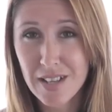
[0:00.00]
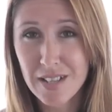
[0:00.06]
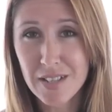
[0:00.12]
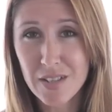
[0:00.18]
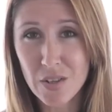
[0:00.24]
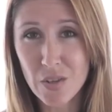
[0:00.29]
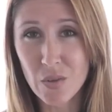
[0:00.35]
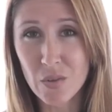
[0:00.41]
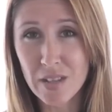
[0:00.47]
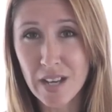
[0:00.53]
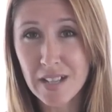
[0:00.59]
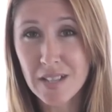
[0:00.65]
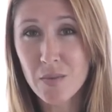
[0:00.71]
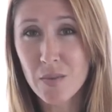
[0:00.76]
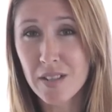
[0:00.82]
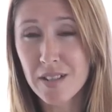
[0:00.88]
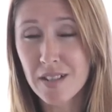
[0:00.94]
So
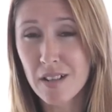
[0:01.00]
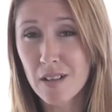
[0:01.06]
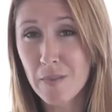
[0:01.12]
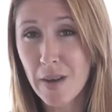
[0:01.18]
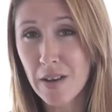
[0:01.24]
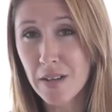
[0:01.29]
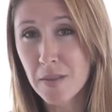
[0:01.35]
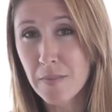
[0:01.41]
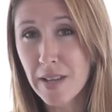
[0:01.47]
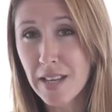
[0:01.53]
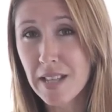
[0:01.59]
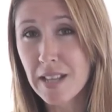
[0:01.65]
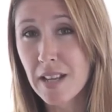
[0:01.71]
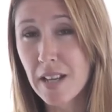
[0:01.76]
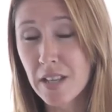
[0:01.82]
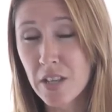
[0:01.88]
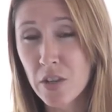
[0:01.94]
that's what it's all about is
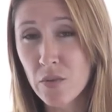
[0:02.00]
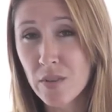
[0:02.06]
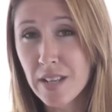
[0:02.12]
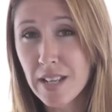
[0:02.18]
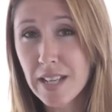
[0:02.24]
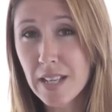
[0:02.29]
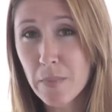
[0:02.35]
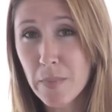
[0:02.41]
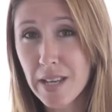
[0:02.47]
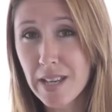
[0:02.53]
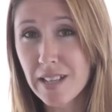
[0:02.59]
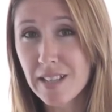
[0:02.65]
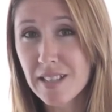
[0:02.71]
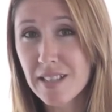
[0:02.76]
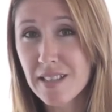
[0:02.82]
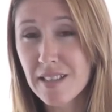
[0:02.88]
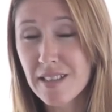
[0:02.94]
making a unique
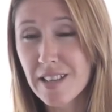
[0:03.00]
piece